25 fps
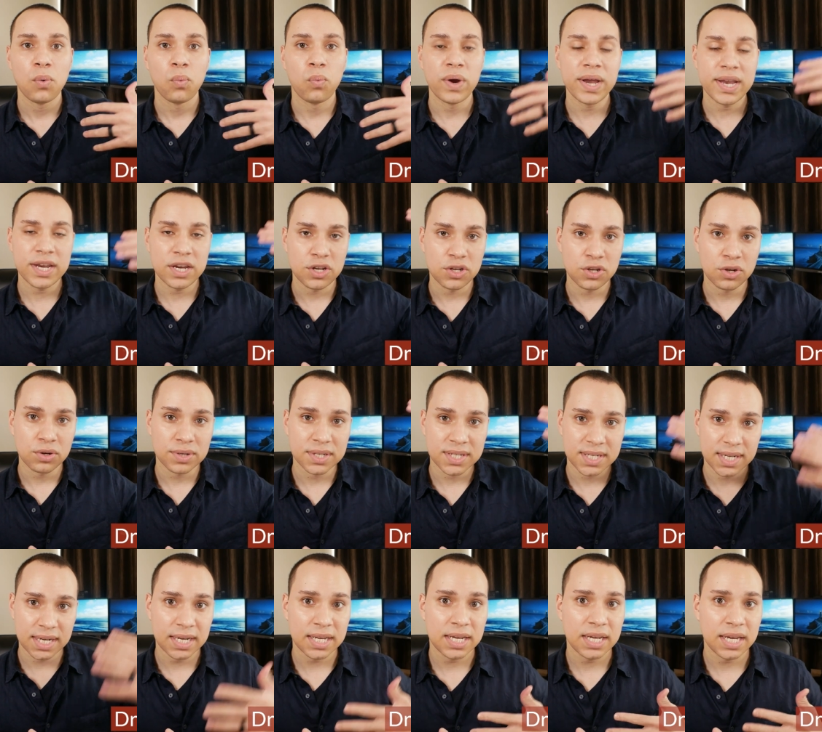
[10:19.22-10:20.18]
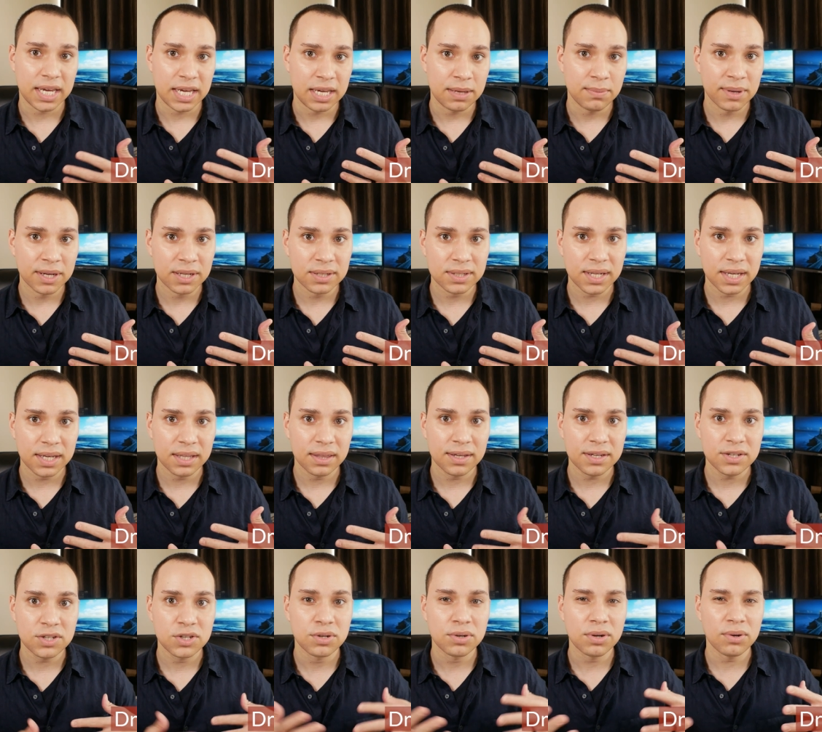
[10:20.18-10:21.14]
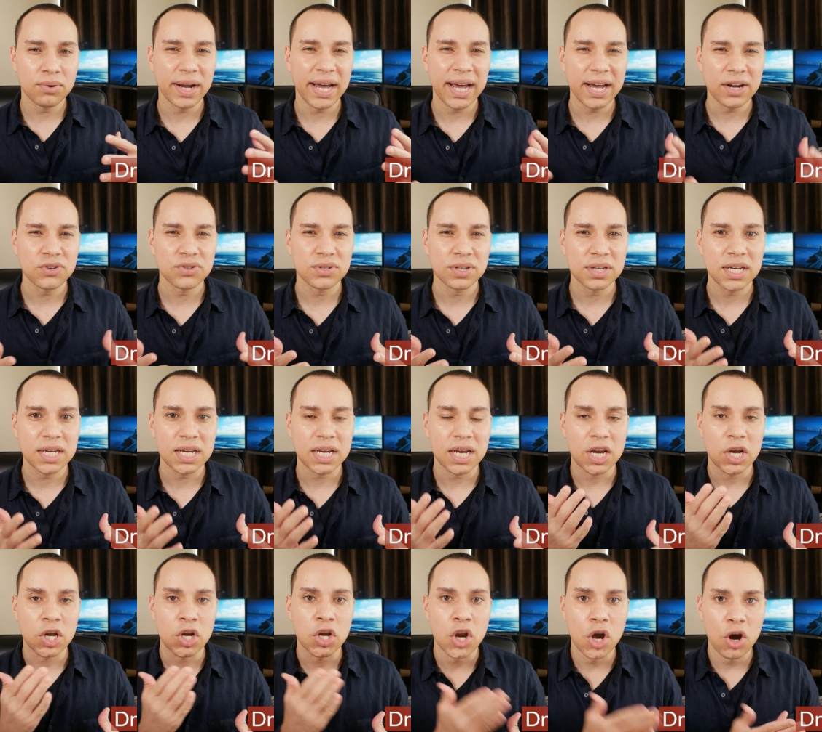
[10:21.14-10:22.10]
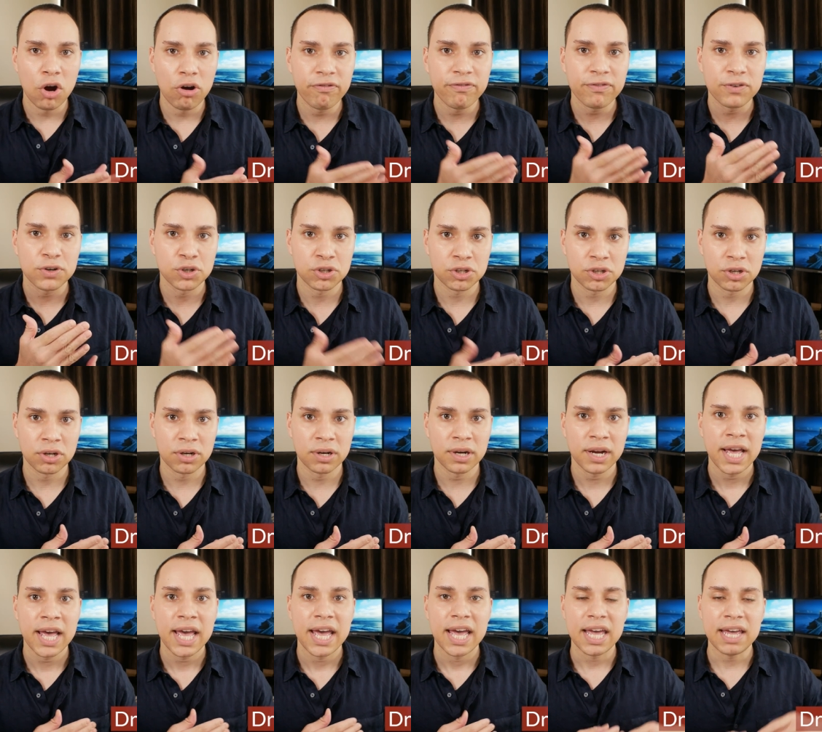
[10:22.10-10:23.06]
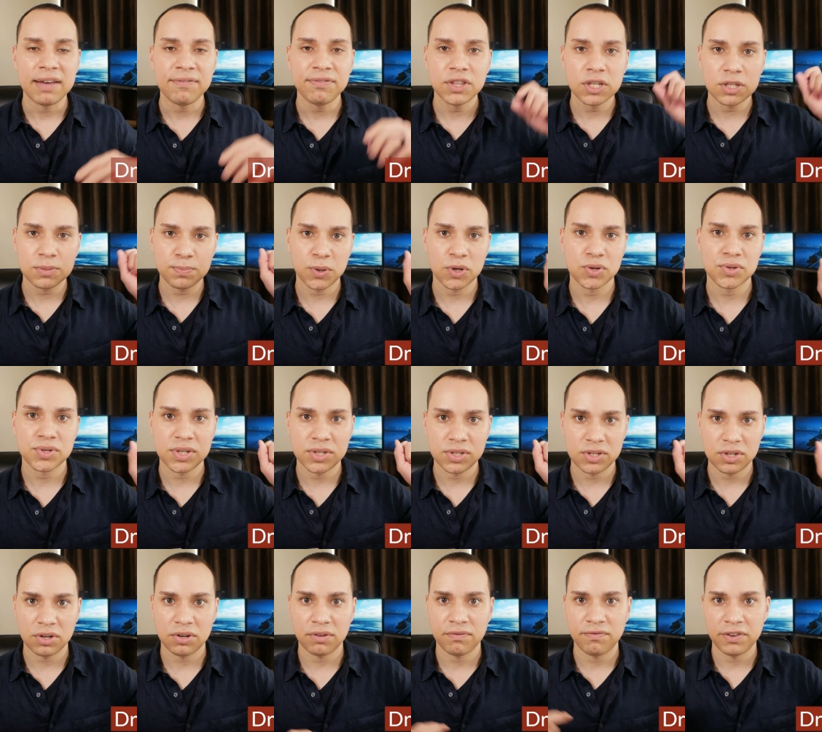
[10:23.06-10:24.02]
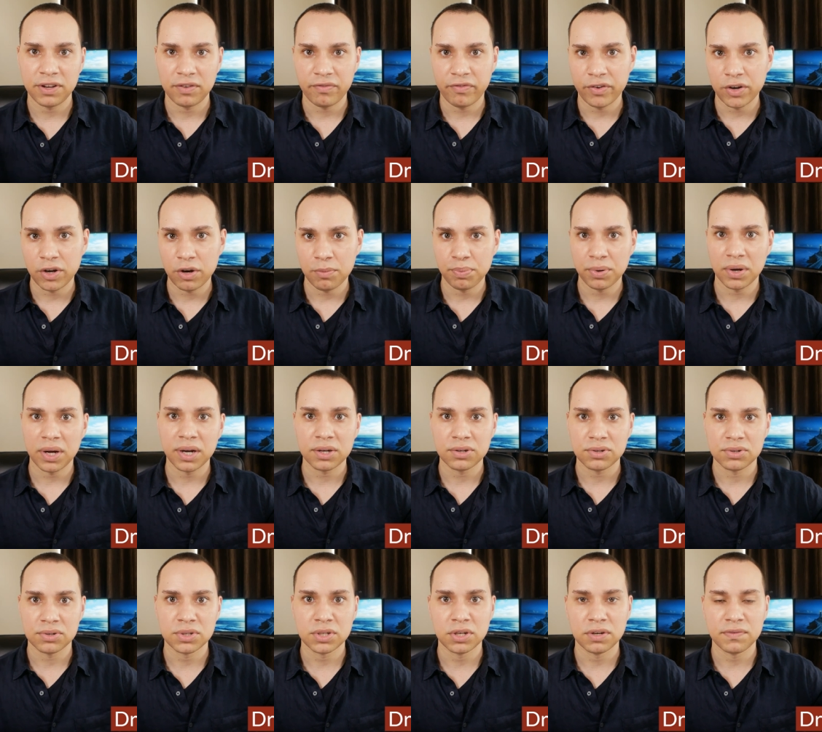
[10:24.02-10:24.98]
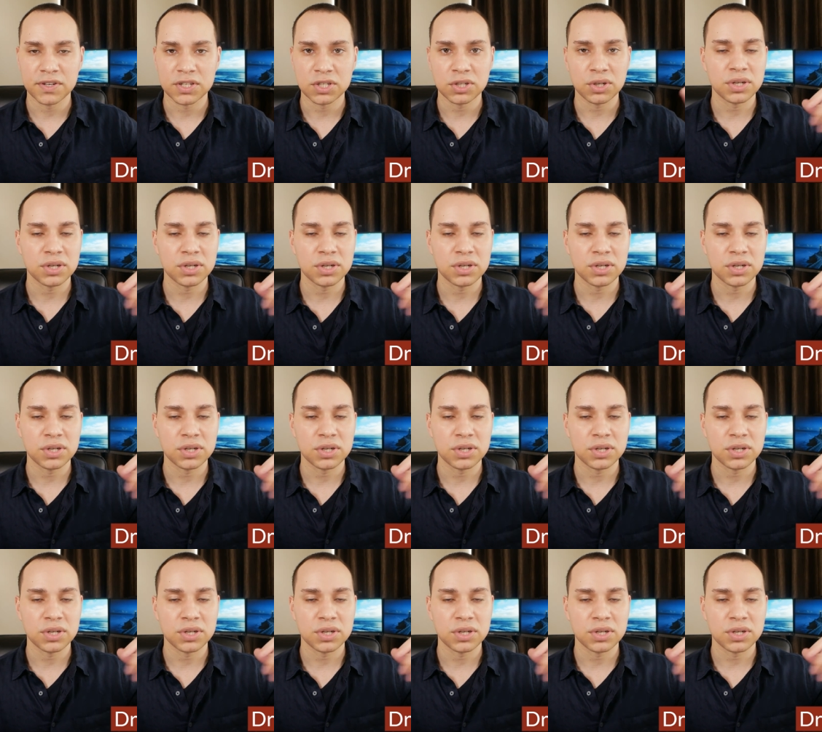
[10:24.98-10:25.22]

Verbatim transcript: when you're sending emails like this, you don't actually know for sure if this person's a good fit for your product or service.